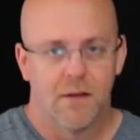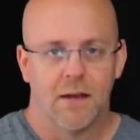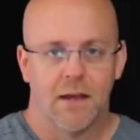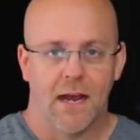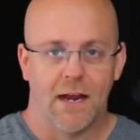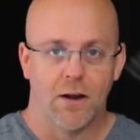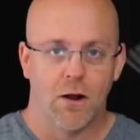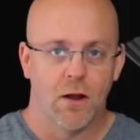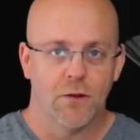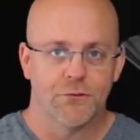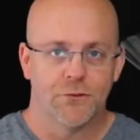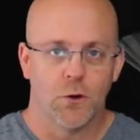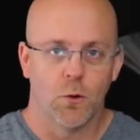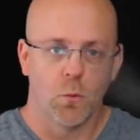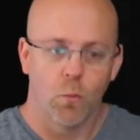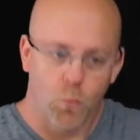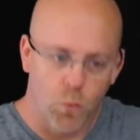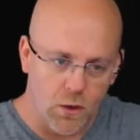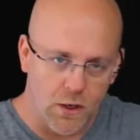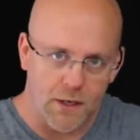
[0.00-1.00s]
And also,
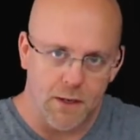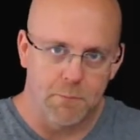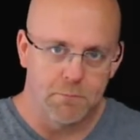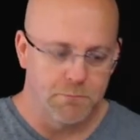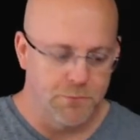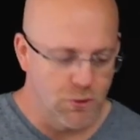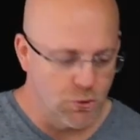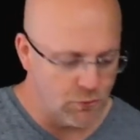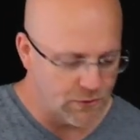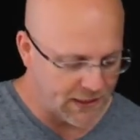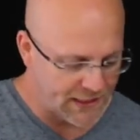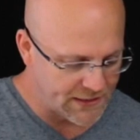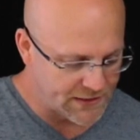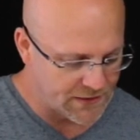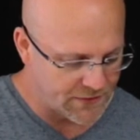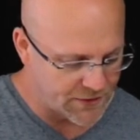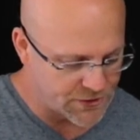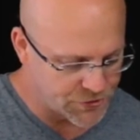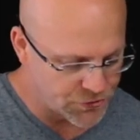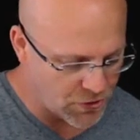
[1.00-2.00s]
we're going to mute
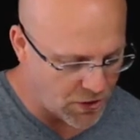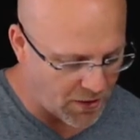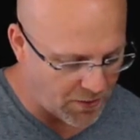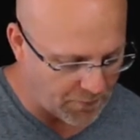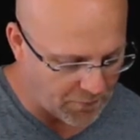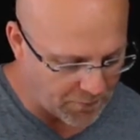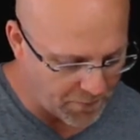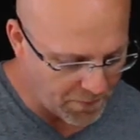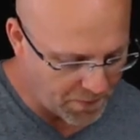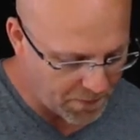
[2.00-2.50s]
into the drum.